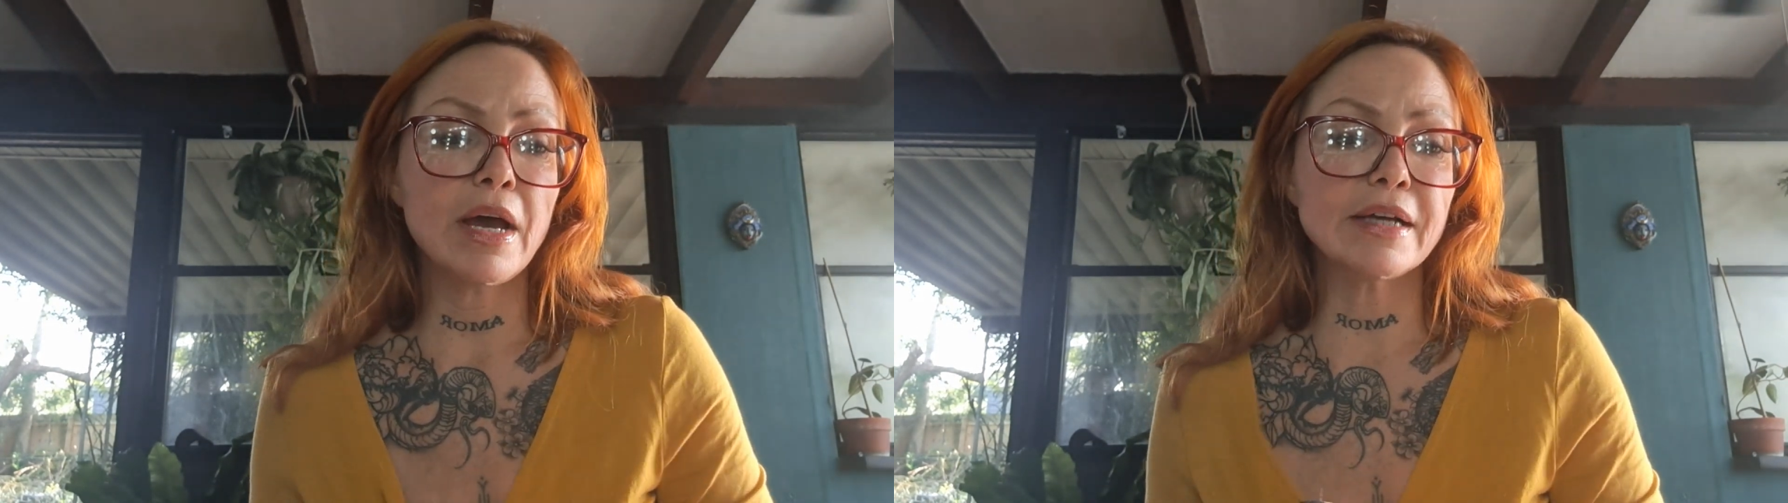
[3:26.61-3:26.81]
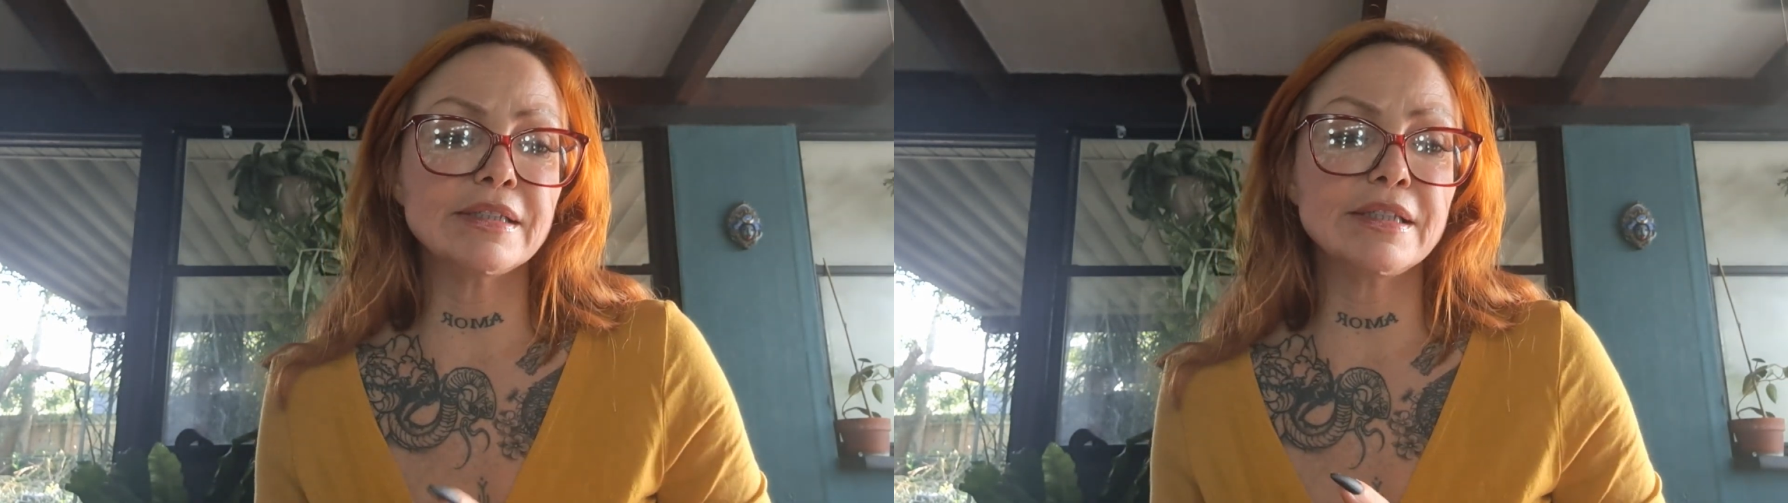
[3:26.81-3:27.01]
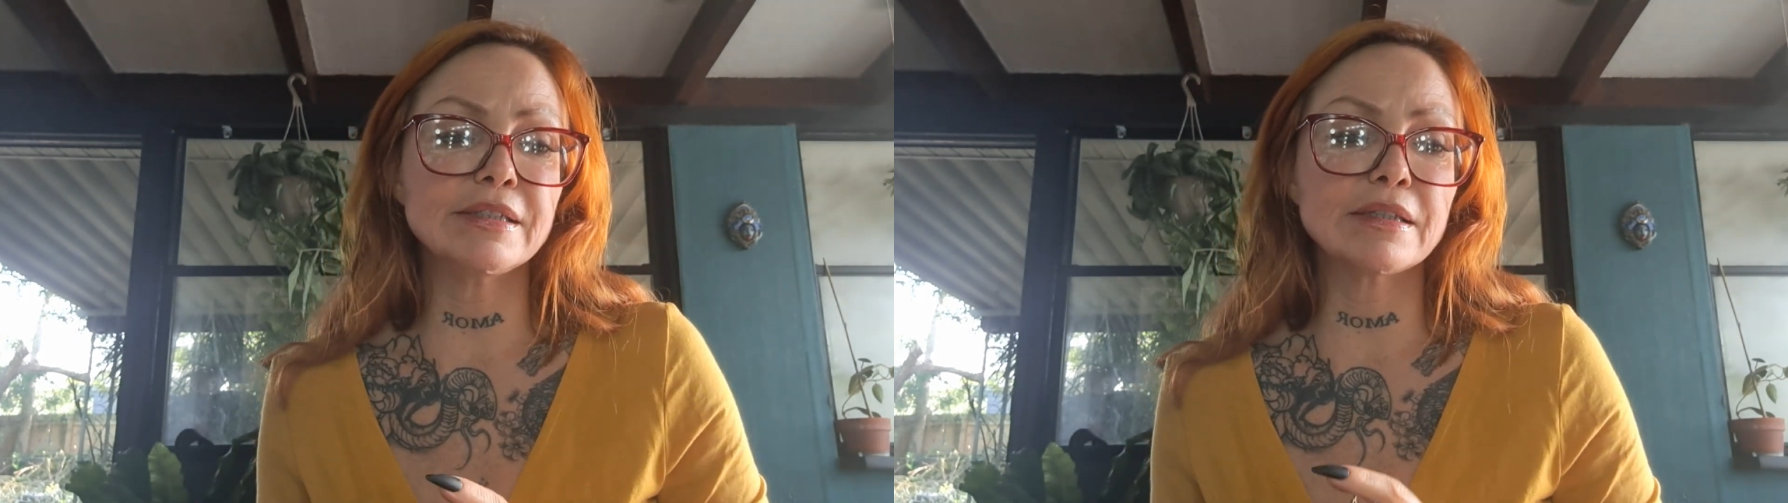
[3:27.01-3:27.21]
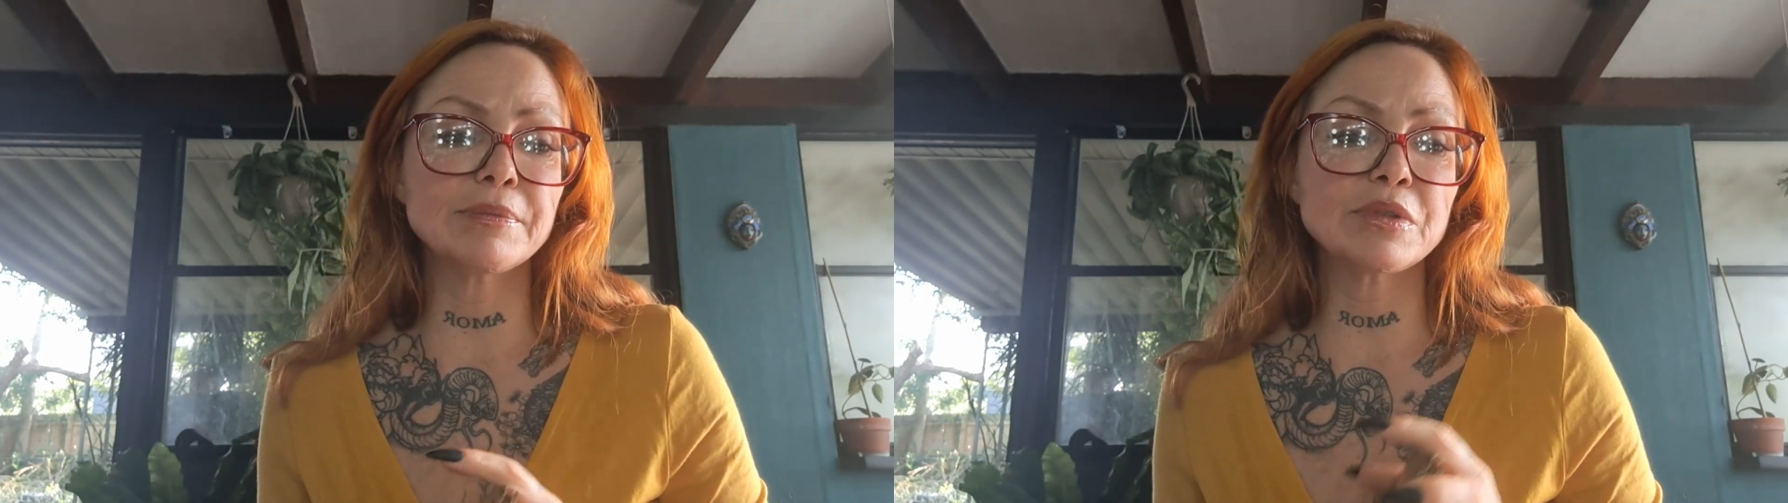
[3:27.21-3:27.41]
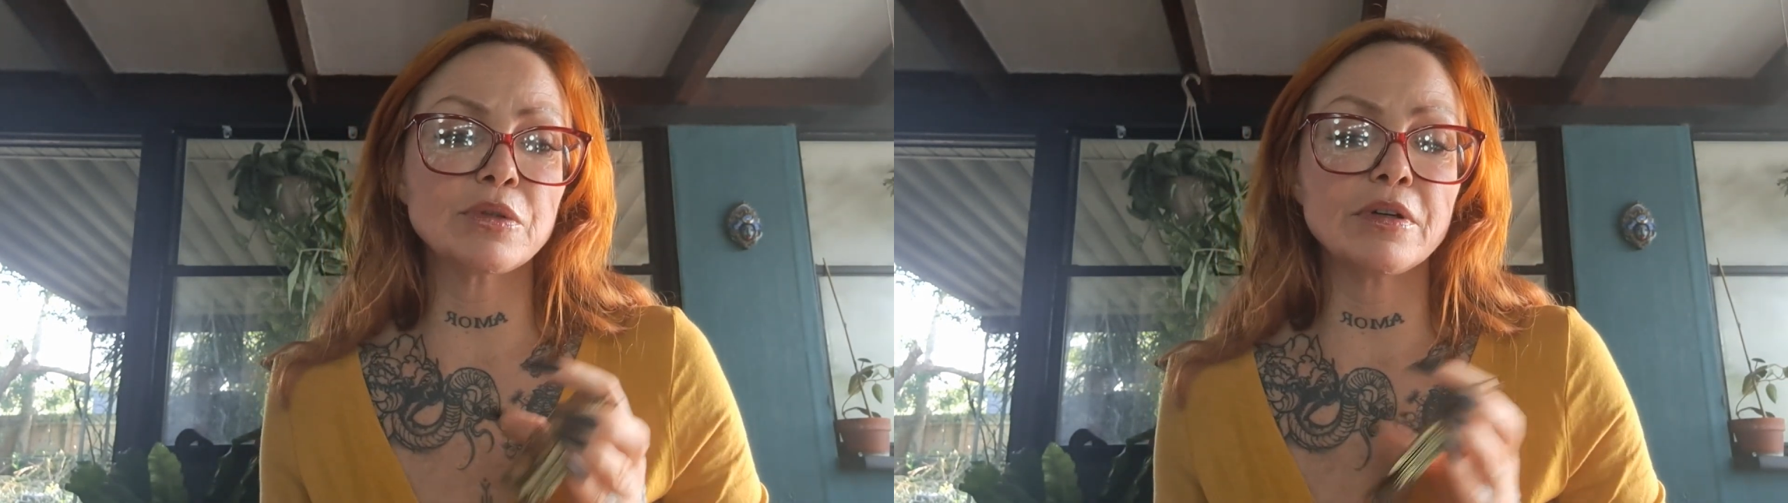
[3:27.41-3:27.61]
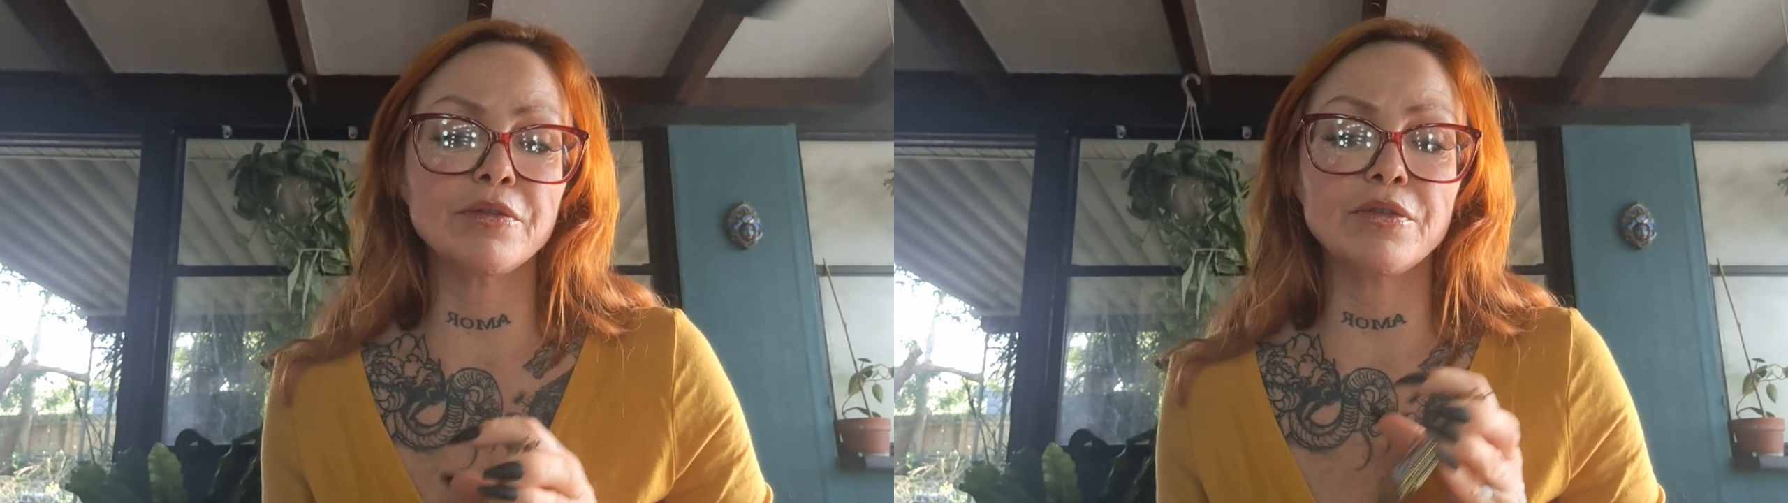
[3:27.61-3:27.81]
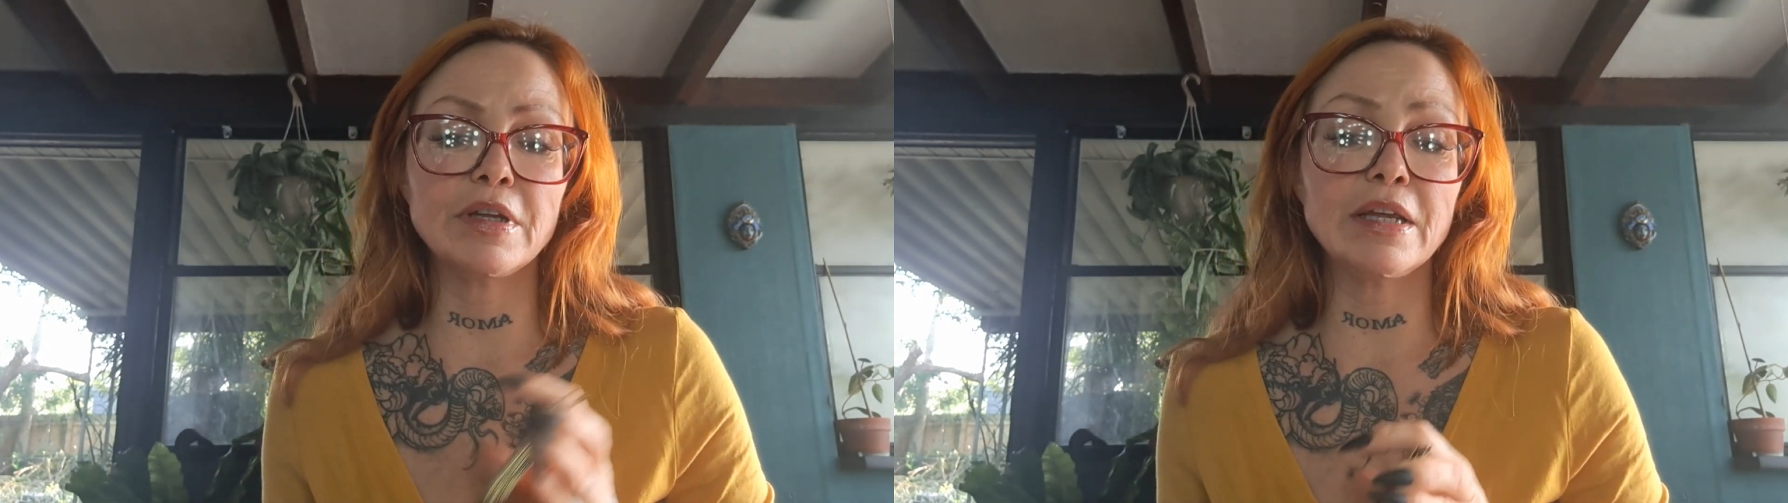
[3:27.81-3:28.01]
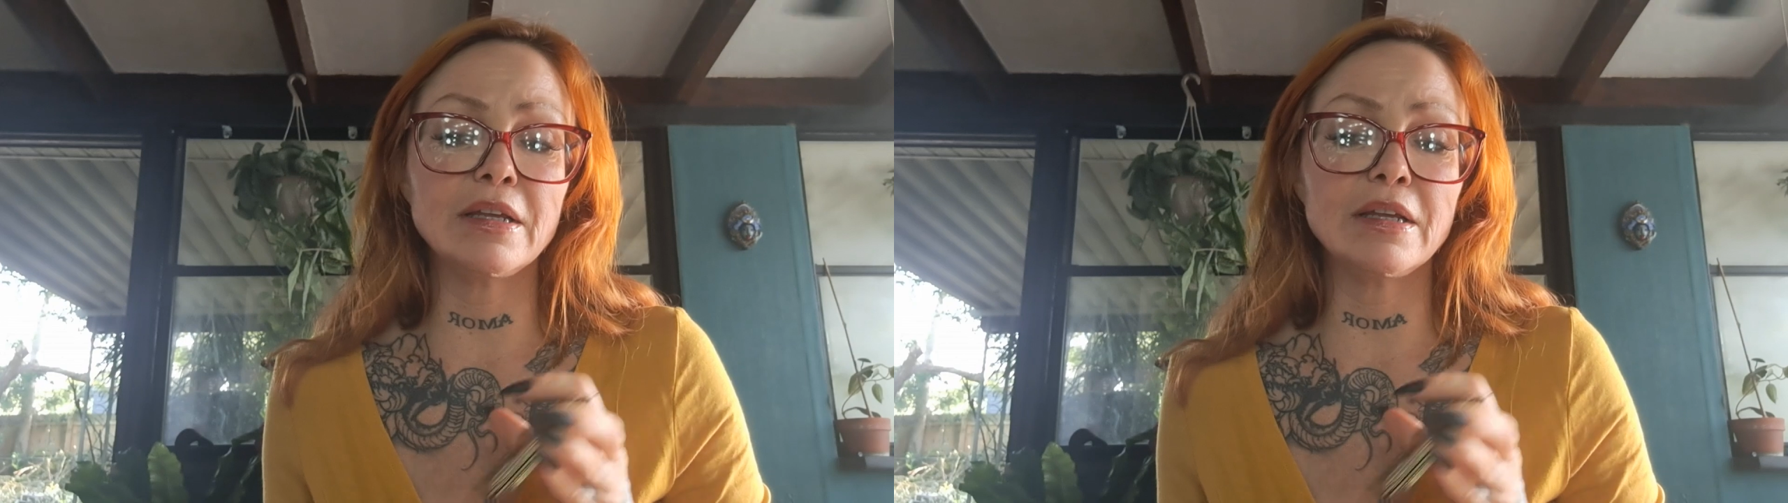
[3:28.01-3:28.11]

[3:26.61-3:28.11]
I see some sort of